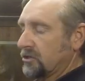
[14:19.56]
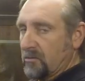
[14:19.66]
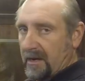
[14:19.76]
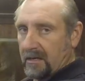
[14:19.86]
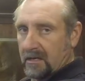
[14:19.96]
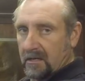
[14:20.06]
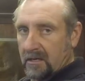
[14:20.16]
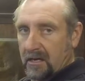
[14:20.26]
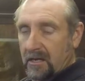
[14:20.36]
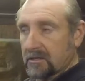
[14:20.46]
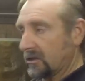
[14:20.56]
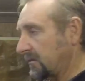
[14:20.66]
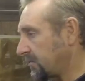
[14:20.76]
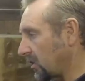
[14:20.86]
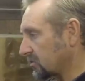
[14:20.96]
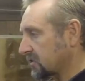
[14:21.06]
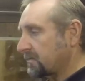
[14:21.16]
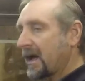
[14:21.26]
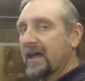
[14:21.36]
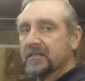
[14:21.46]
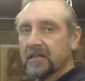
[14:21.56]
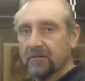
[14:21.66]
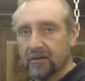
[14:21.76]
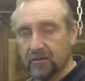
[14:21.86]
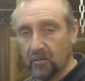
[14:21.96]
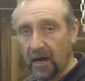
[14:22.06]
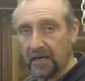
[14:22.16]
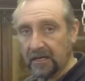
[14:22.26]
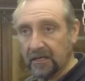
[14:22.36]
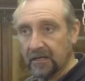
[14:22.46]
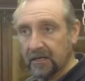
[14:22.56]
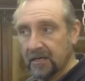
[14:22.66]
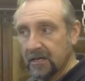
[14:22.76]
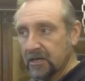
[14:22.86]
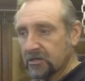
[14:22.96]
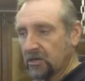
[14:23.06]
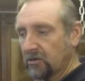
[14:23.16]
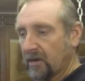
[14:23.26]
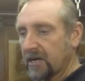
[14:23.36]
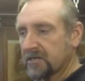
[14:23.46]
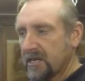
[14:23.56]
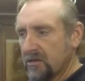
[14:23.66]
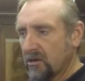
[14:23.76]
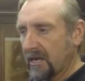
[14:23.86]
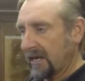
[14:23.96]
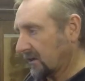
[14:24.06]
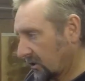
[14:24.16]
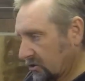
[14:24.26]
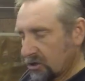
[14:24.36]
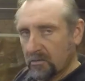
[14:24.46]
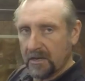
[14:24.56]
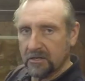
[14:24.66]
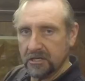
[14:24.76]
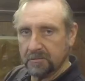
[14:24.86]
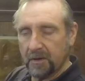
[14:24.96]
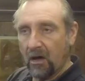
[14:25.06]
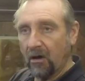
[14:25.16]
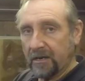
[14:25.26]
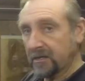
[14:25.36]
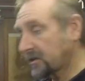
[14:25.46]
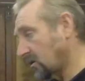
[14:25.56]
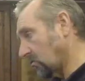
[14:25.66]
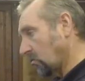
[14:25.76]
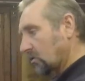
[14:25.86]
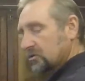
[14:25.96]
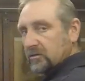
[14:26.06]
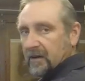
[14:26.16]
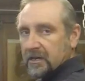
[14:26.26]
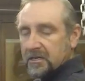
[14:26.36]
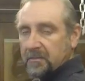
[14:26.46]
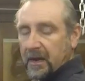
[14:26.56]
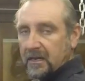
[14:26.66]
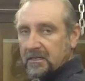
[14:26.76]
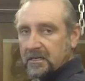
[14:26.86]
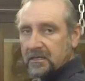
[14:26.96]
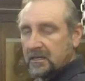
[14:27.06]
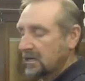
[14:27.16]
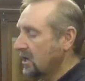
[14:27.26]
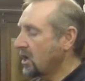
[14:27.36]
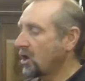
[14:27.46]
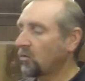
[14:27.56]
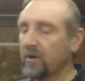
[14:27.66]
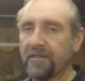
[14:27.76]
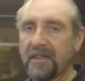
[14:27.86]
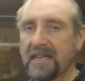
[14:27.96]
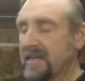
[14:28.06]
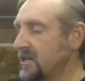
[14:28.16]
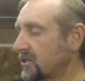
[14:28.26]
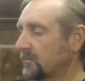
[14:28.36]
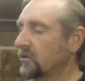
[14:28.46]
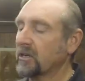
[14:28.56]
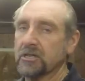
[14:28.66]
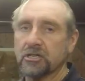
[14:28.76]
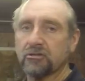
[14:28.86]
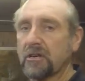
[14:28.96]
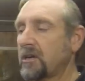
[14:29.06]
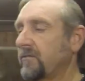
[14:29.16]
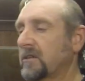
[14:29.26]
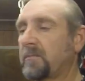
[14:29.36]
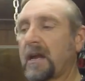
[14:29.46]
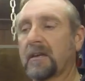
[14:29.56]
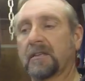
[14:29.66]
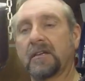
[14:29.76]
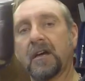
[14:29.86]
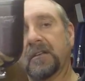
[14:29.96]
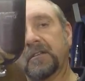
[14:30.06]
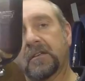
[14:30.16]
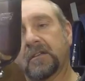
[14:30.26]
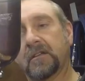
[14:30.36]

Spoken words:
you're doing until the pot has passed out of the way. So you're actually looking like 2 inches behind what you've actually painted. With these, I'm looking straight over the back of the gun